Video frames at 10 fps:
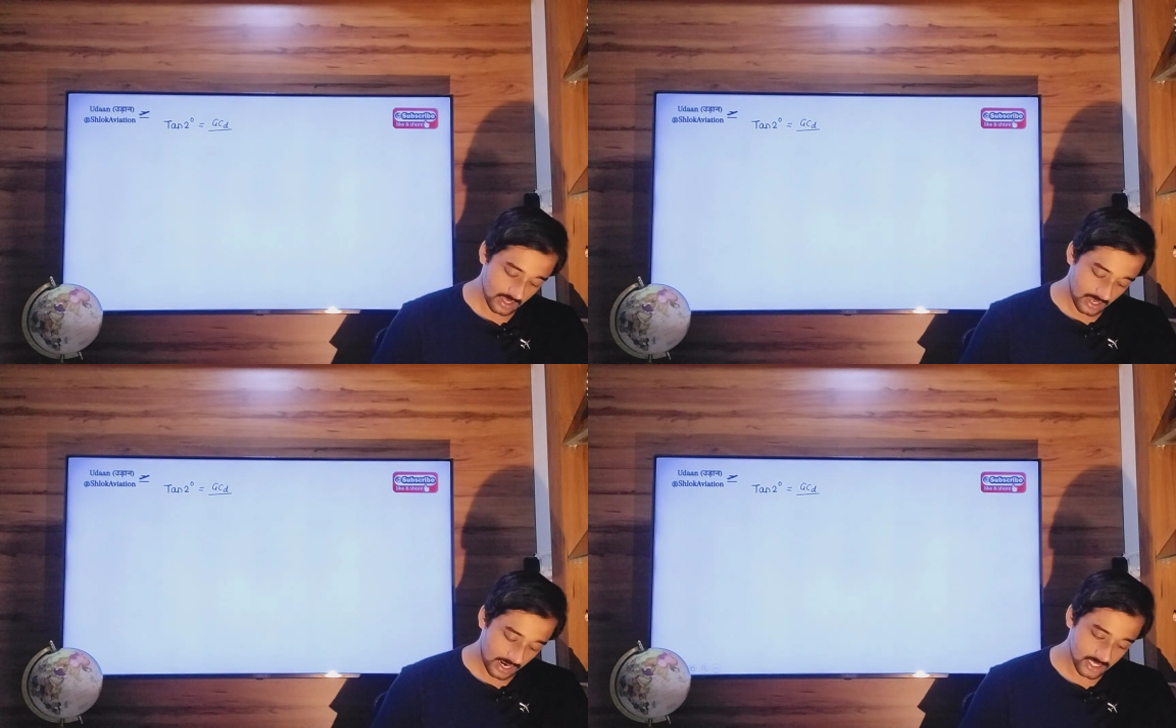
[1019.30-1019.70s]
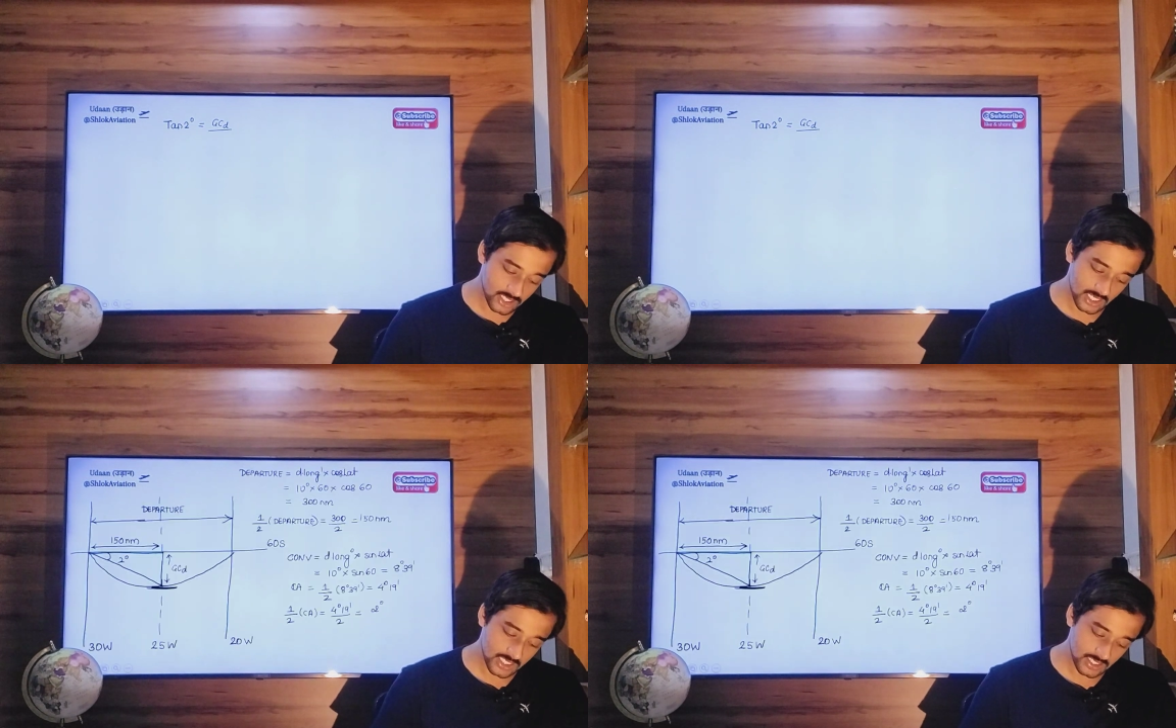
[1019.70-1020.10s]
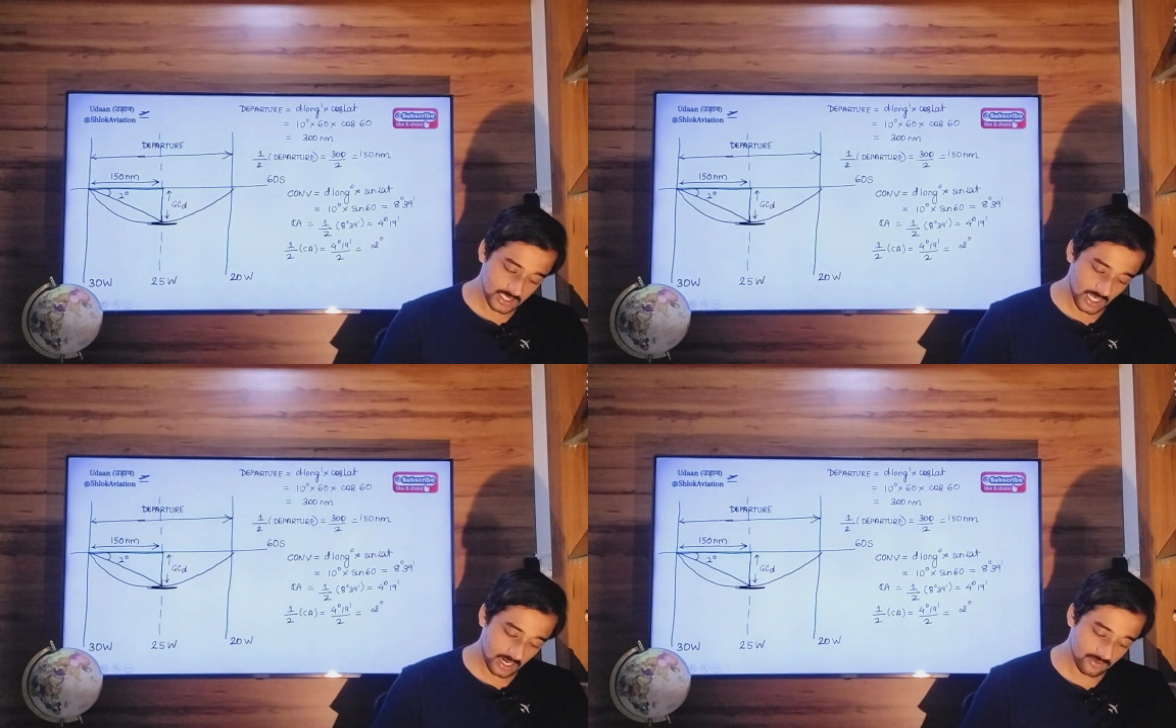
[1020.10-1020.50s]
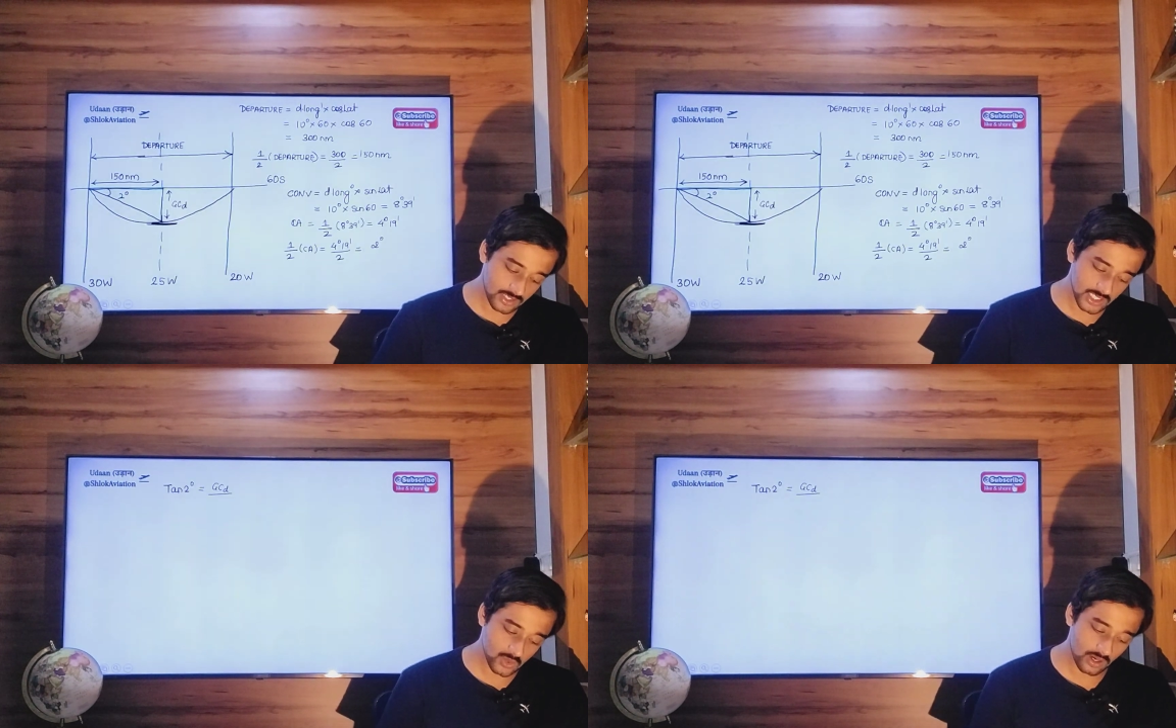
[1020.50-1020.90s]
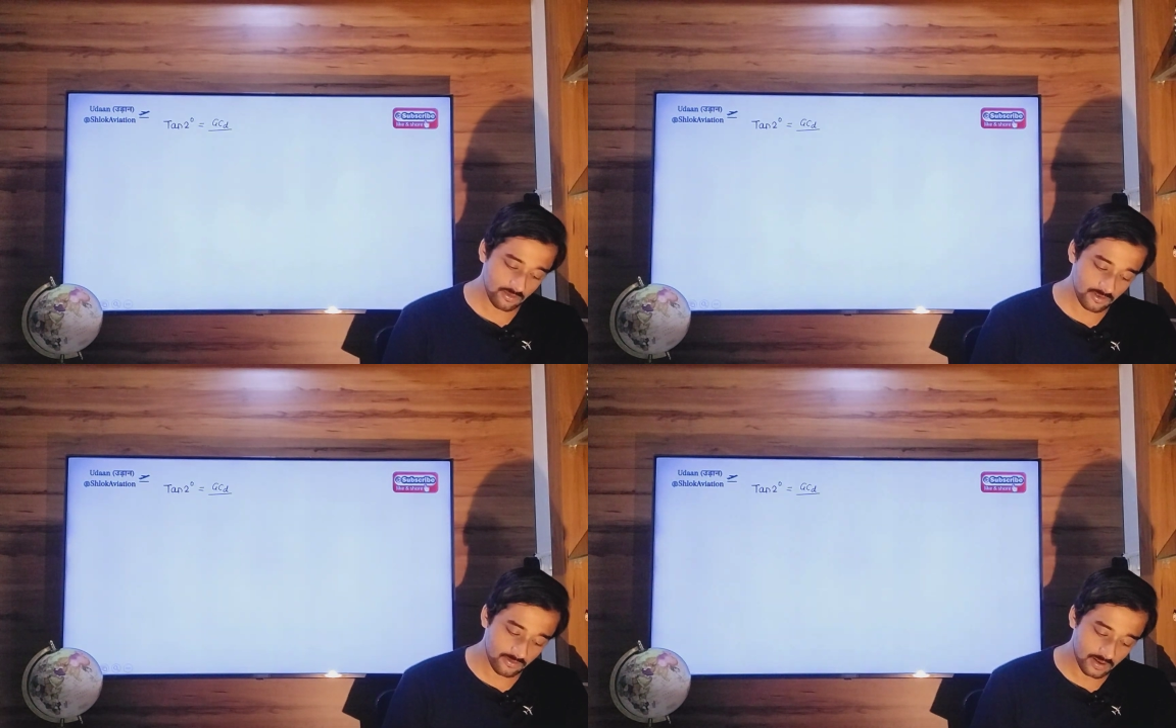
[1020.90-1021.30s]
adjacent side which is
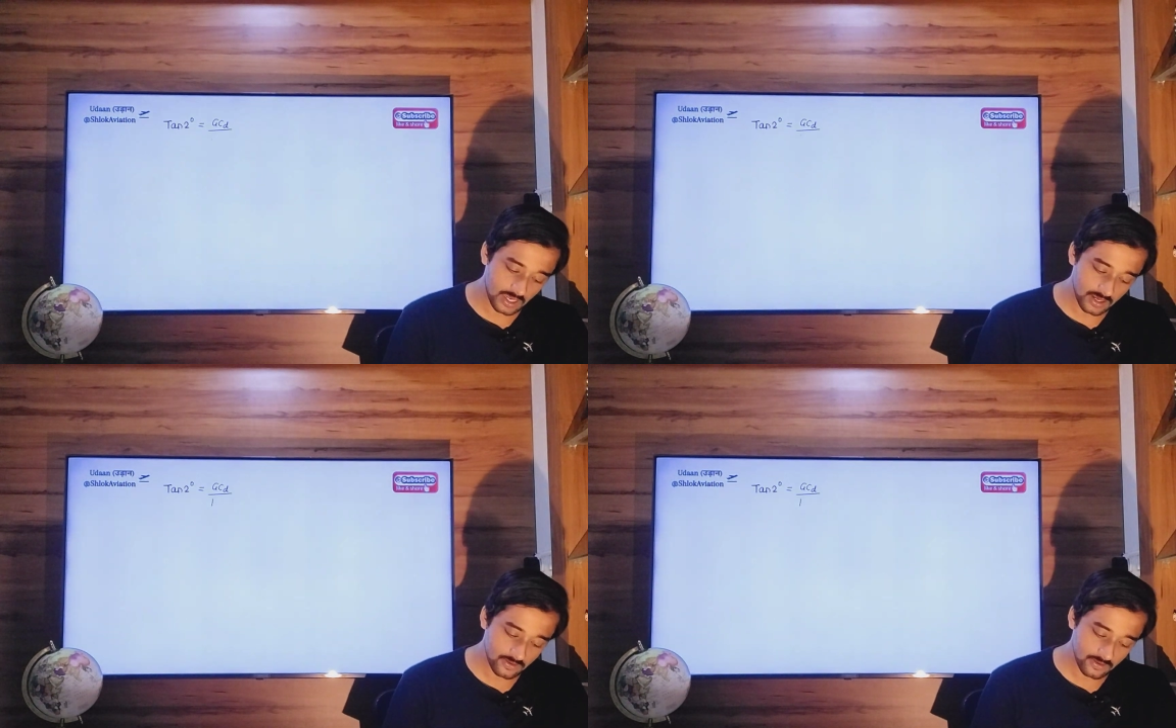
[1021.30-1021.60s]
150.